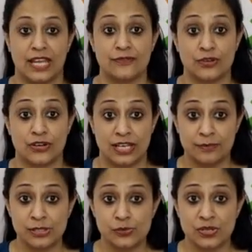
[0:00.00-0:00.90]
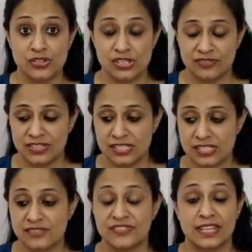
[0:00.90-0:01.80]
If you're able to achieve
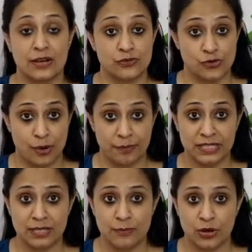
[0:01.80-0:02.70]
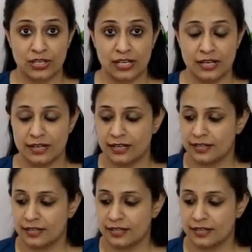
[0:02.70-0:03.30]
this without dropping the bottle,